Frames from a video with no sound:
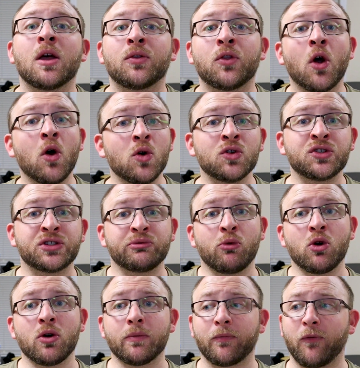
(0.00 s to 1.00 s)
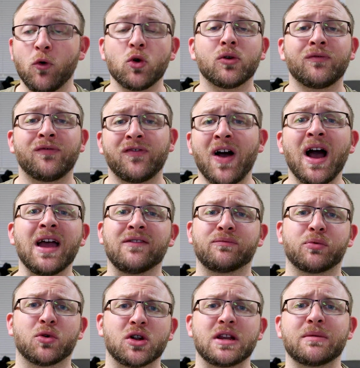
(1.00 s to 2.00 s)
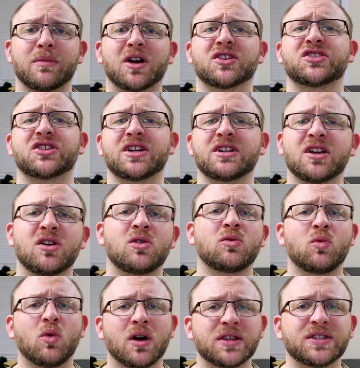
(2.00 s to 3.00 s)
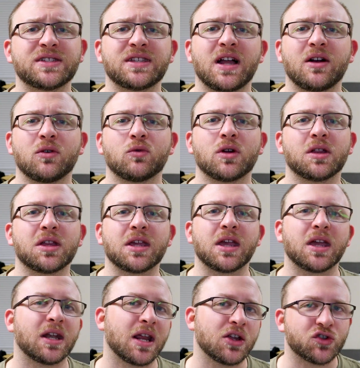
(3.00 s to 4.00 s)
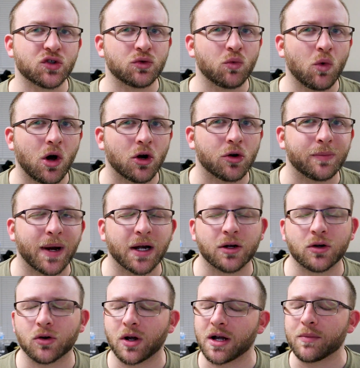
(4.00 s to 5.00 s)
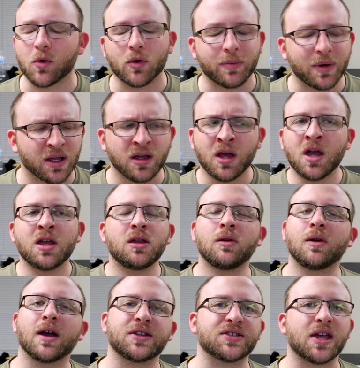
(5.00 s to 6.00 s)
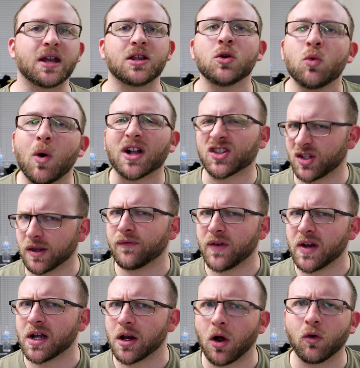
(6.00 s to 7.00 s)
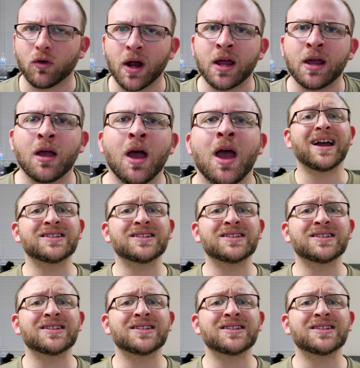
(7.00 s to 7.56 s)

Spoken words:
Those were four or five pretty much. I know one's not really an Asian water monitor anymore, but you guys get it. You watched the video, right?